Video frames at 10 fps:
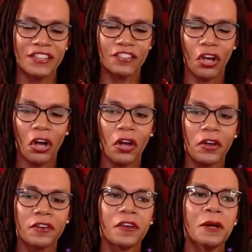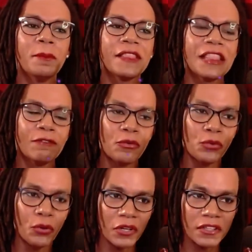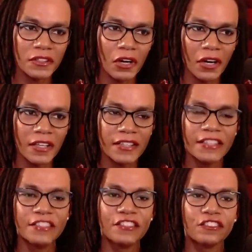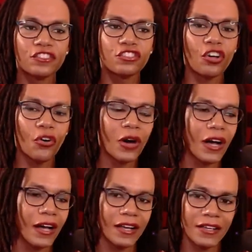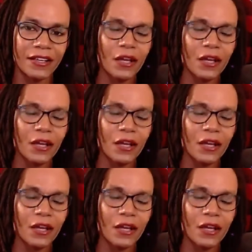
is hard, but the reward on it is so high,